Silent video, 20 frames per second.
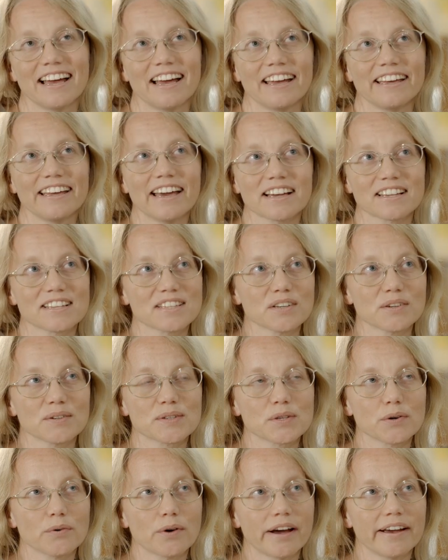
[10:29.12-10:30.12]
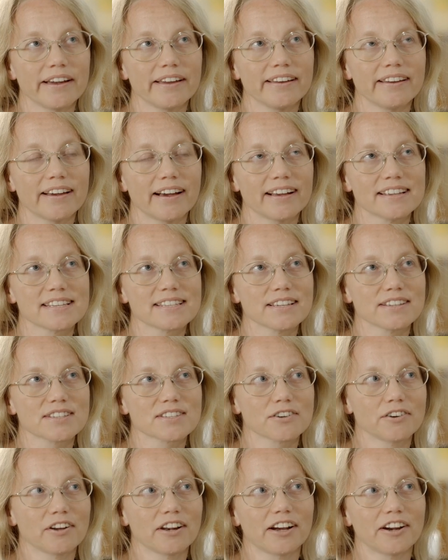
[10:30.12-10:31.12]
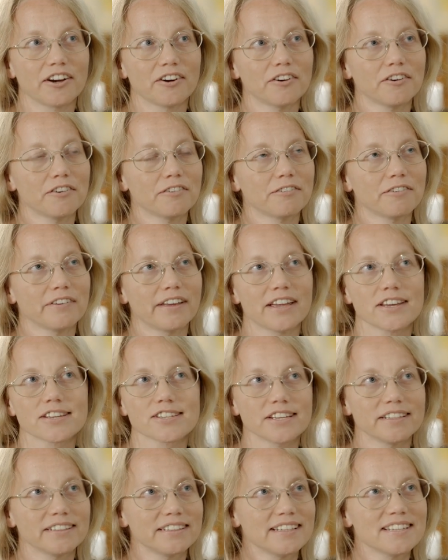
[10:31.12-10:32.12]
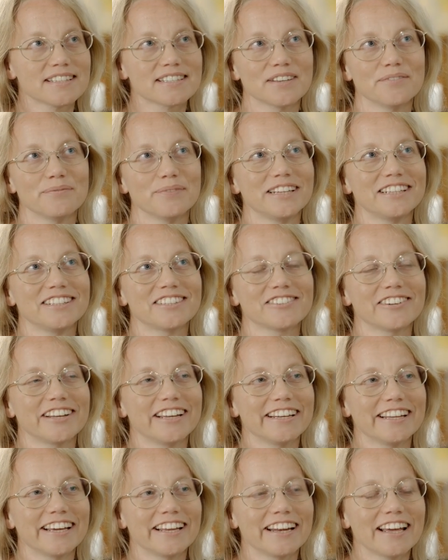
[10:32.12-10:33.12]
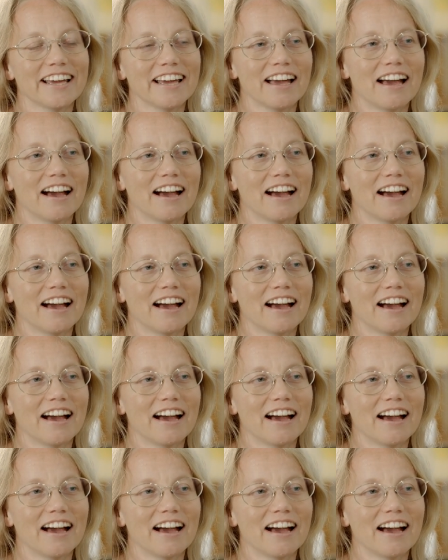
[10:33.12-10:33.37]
yeah, so so I, as a scholar of ancient Eastern Mediterranean,